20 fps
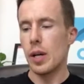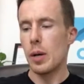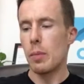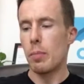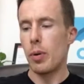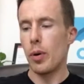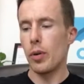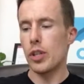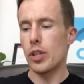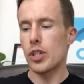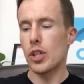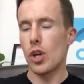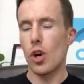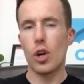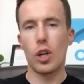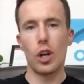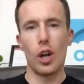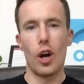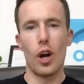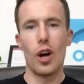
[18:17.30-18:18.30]
Put the
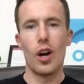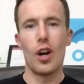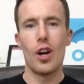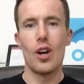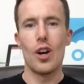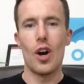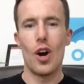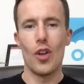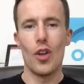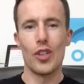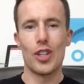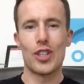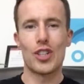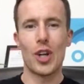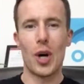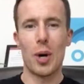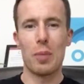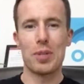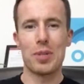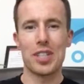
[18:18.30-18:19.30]
chocolate on the
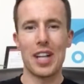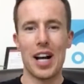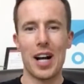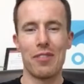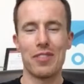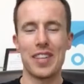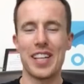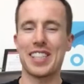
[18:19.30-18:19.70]
top shelf.